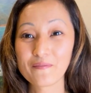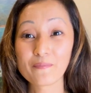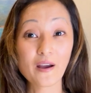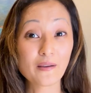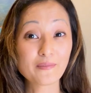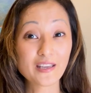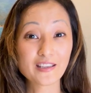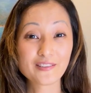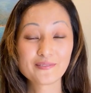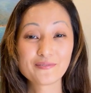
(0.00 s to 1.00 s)
Part
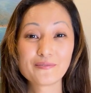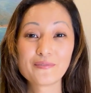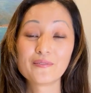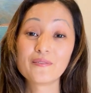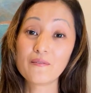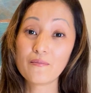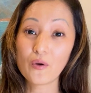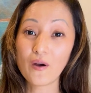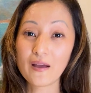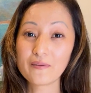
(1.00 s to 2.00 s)
B,
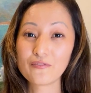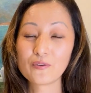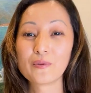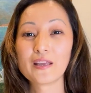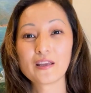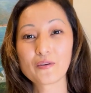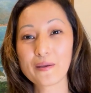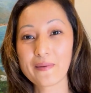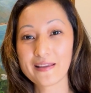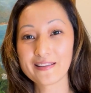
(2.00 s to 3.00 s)
requirement for written
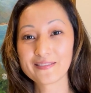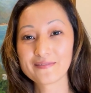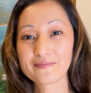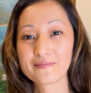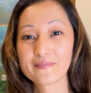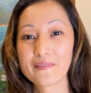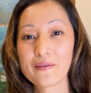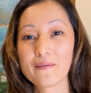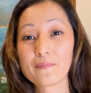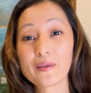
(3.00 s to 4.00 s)
agreements.
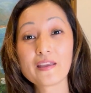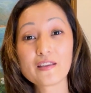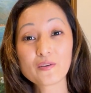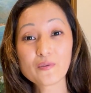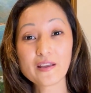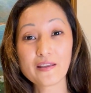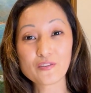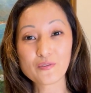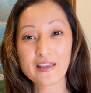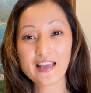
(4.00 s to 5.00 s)
Pursuant
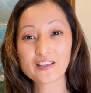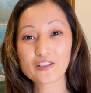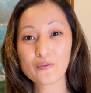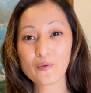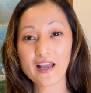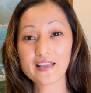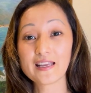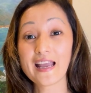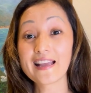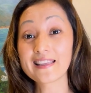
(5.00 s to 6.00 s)
to a nationwide
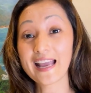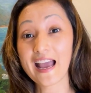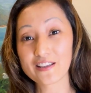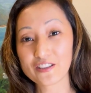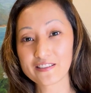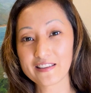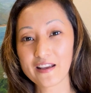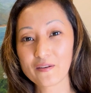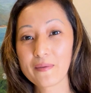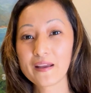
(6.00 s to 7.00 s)
class action
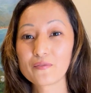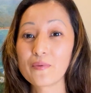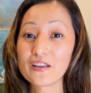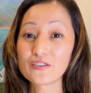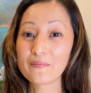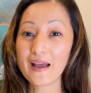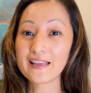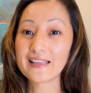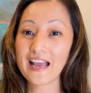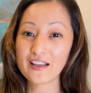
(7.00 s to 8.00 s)
settlement reached by
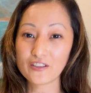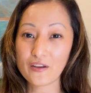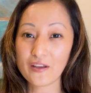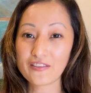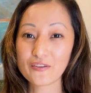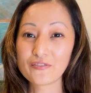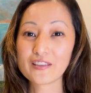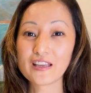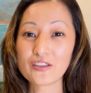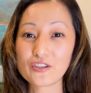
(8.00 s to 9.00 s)
the National
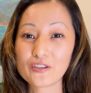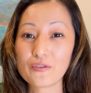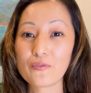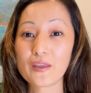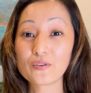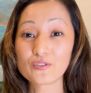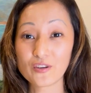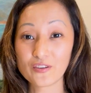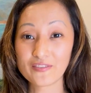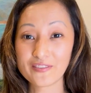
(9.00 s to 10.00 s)
Association of
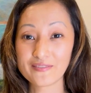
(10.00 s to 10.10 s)
Realtors,